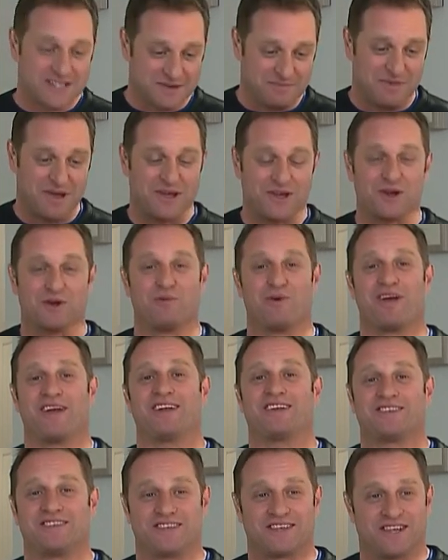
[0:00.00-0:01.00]
make your way
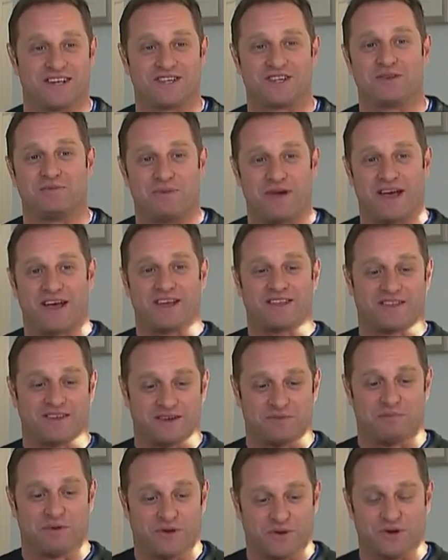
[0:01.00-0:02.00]
to the kitchen and bath
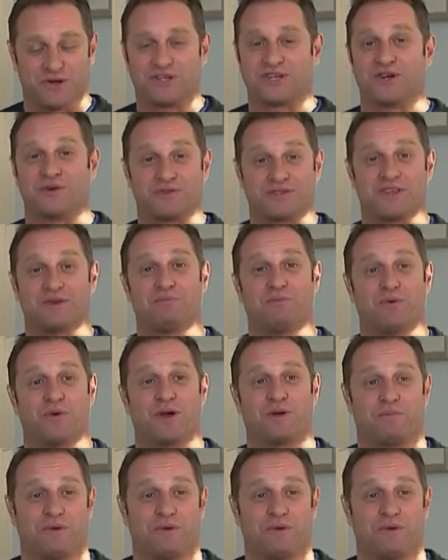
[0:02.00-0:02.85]
and builder show some point.